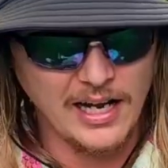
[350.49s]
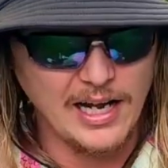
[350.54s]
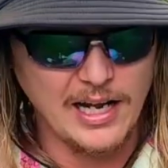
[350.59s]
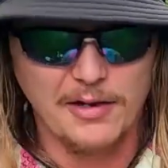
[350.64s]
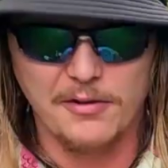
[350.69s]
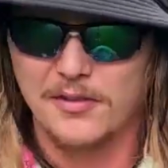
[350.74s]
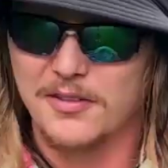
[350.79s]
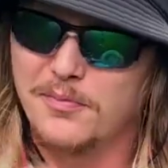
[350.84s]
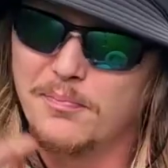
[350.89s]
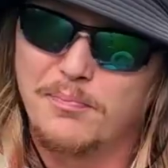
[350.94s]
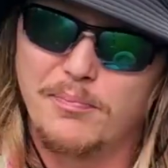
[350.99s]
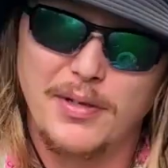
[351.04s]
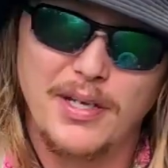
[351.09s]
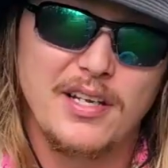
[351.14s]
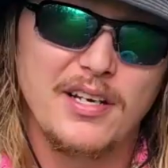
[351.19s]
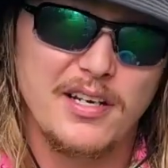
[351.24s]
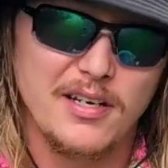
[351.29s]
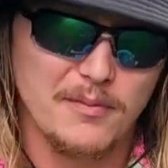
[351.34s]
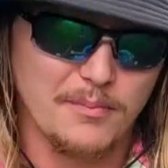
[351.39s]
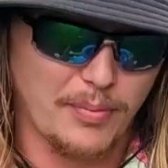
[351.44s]
It was
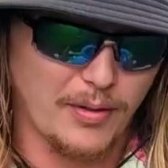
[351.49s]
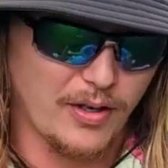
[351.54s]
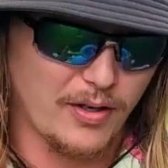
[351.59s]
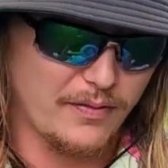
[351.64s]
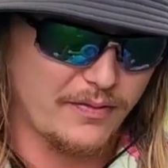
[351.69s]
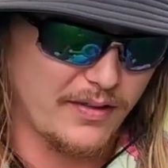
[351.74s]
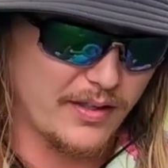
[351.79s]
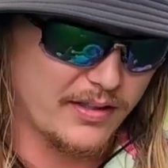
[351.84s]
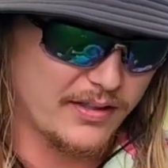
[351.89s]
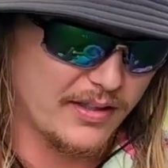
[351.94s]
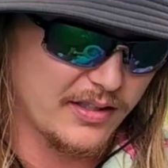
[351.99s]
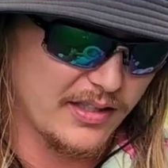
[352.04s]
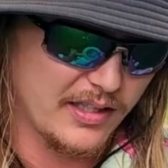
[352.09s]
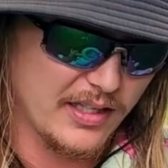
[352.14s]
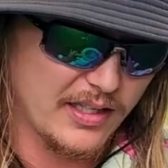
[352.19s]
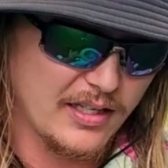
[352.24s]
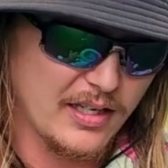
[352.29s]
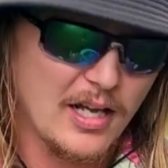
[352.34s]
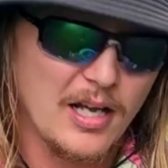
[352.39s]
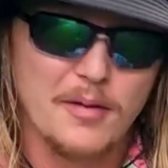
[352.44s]
beaten
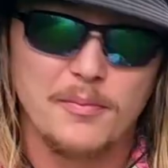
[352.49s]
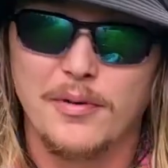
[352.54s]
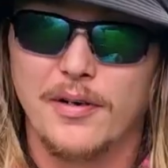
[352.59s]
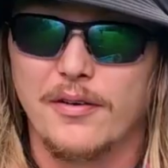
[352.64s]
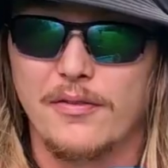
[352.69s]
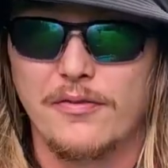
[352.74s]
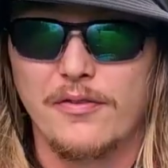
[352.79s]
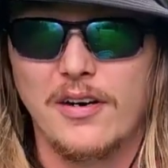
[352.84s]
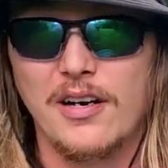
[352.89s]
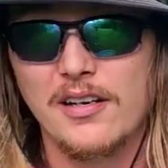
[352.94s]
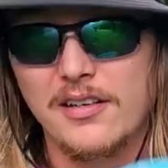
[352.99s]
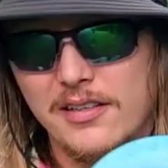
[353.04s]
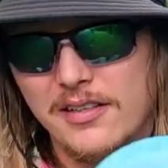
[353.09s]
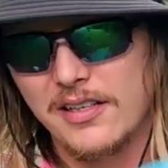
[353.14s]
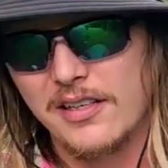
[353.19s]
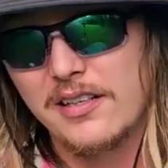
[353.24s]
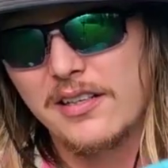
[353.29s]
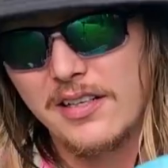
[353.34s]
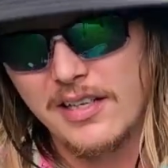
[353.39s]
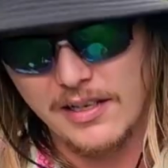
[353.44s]
perfectly, but a friend
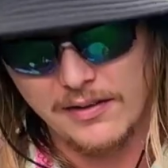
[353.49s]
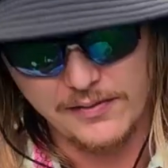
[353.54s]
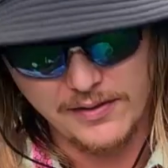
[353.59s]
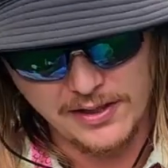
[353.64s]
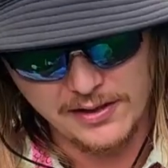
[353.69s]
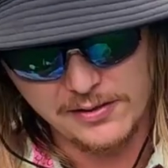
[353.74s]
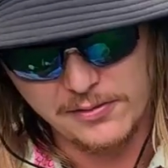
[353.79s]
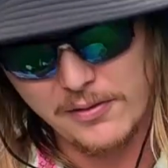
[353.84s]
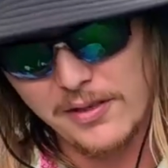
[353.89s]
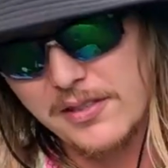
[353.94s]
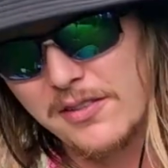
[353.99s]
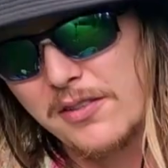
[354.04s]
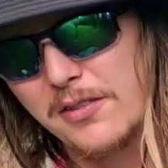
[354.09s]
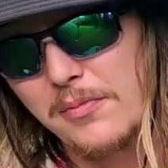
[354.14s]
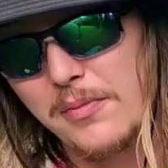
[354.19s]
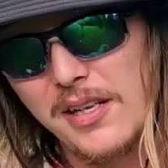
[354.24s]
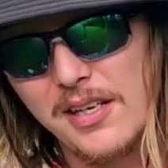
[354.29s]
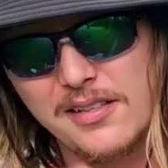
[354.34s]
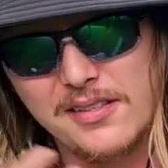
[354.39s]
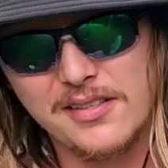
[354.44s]
did give this one to
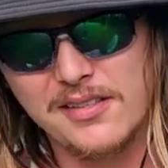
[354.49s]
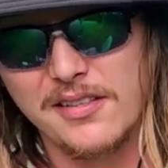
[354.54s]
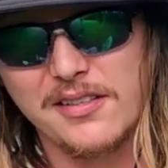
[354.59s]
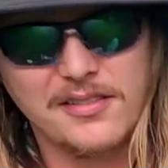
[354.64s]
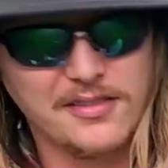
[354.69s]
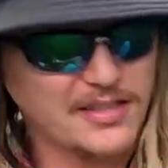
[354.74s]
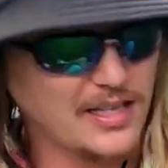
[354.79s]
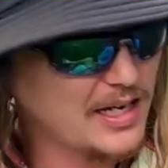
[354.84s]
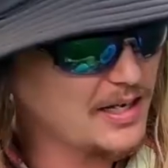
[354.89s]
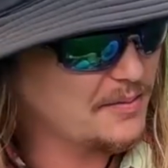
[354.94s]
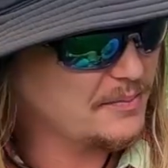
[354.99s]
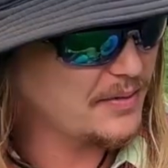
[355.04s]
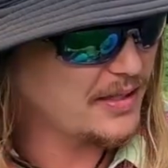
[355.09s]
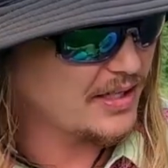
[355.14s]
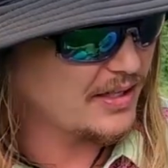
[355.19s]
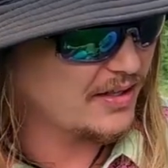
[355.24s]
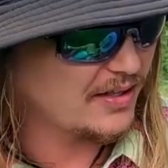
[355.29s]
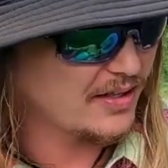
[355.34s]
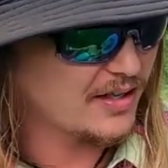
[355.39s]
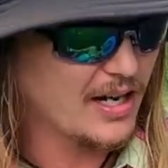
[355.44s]
me. It's the same
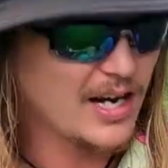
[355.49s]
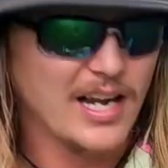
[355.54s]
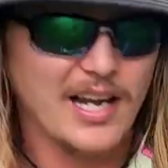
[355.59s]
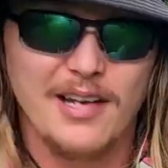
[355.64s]
year.